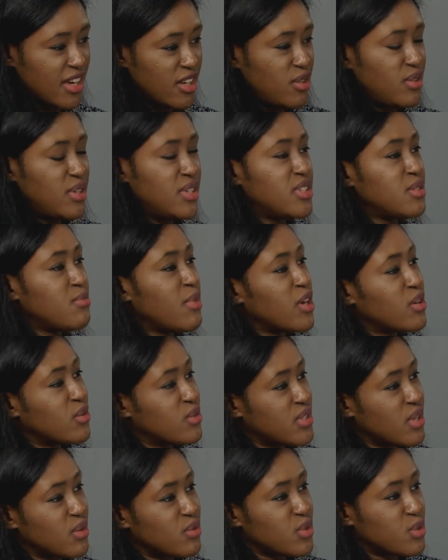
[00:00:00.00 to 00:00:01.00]
that you need to make
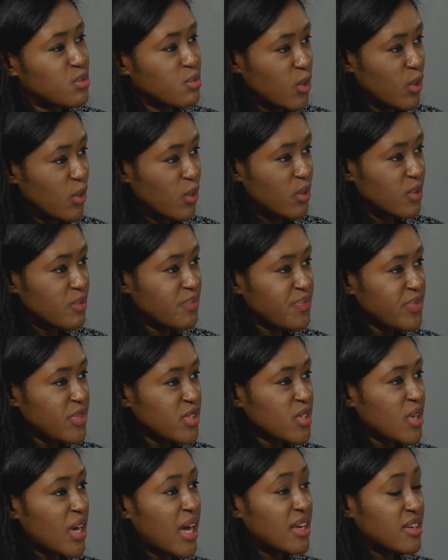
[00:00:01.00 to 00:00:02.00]
yourself small,
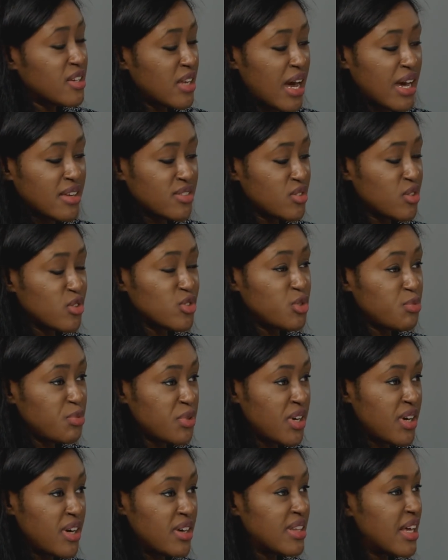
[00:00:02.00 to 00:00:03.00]
and as an
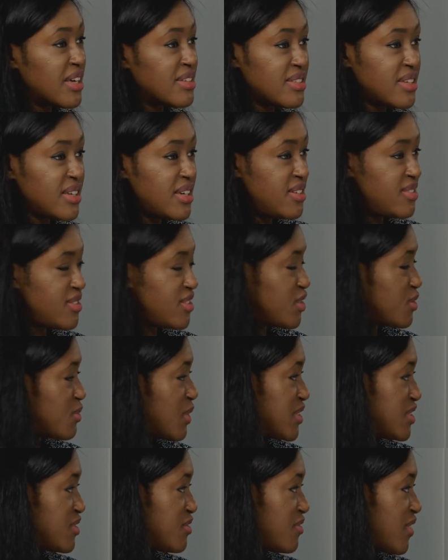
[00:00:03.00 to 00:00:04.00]
entrepreneur, that's the easiest
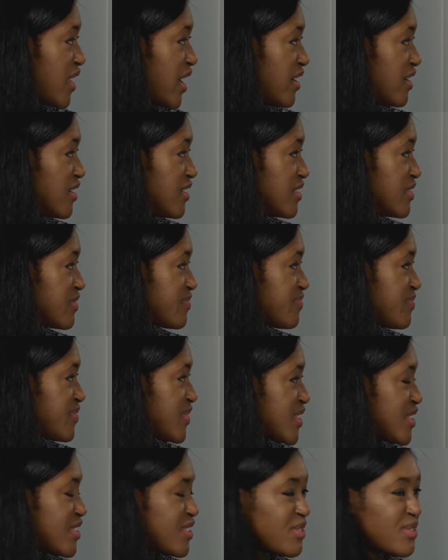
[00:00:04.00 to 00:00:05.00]
way to fail.
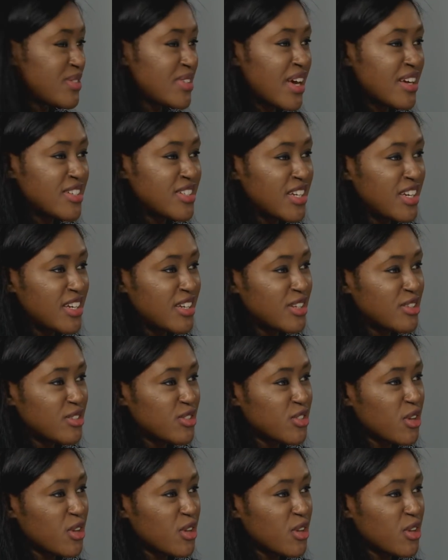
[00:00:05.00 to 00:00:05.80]
So it's actually